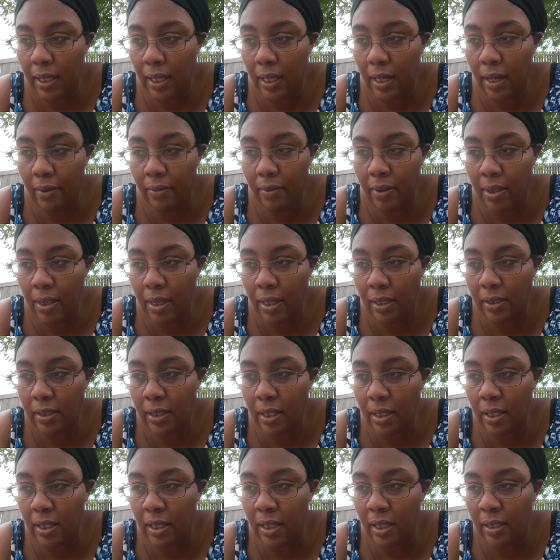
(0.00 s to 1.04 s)
get everything
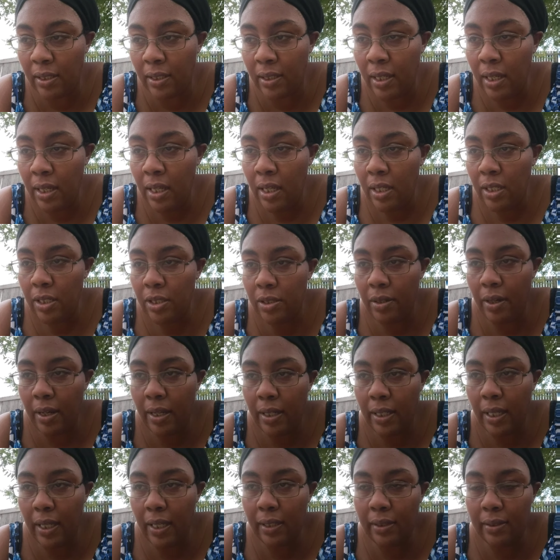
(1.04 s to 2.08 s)
done and try
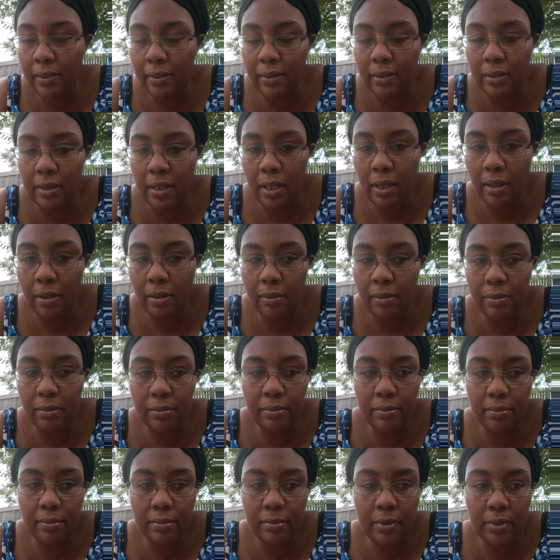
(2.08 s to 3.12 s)
and get, you know,
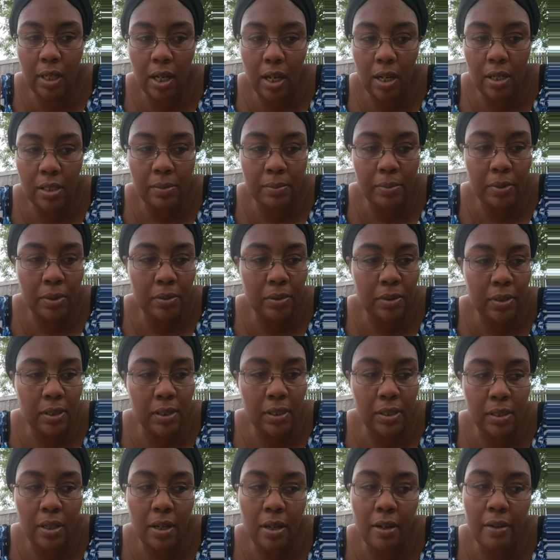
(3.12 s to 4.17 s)
Cosmos'
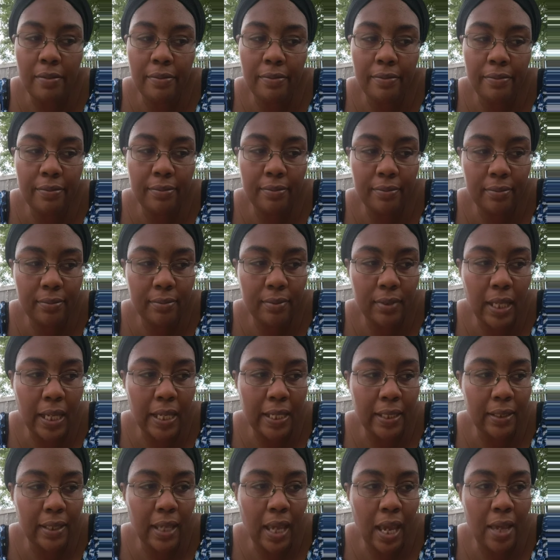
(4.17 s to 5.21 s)
stuff
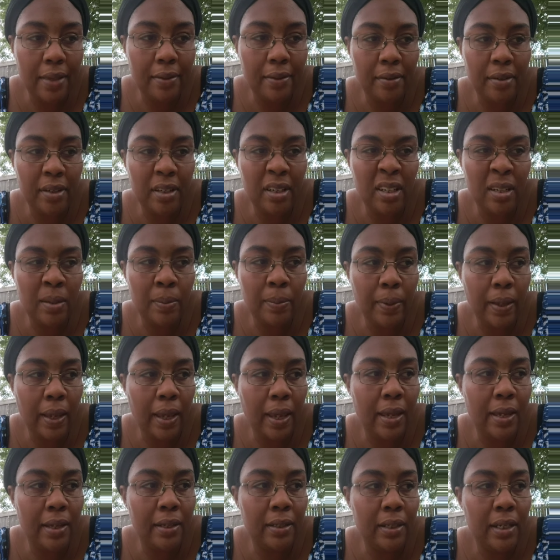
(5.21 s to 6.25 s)
like gathered up
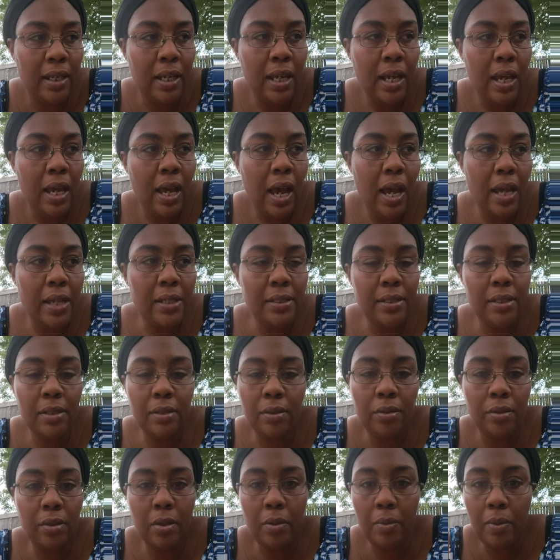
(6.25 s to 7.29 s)
and I still
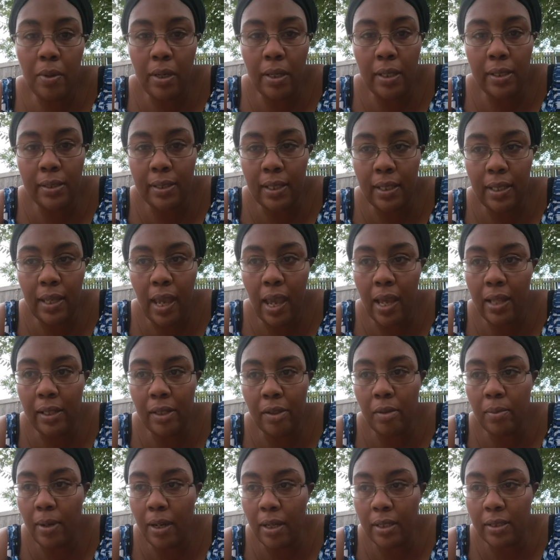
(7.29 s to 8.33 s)
don't know where his cat
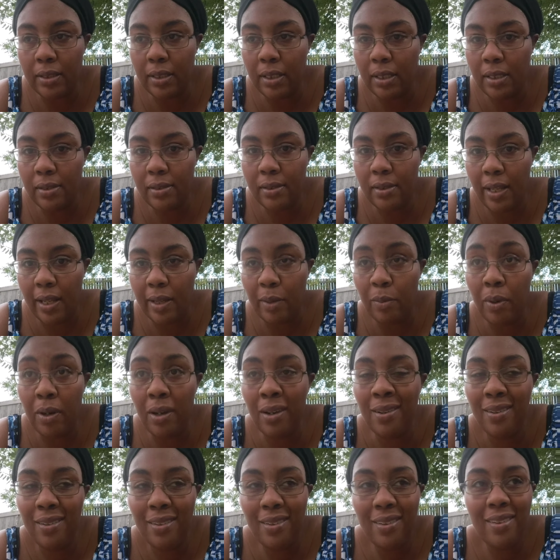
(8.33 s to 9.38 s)
litter box is. Like where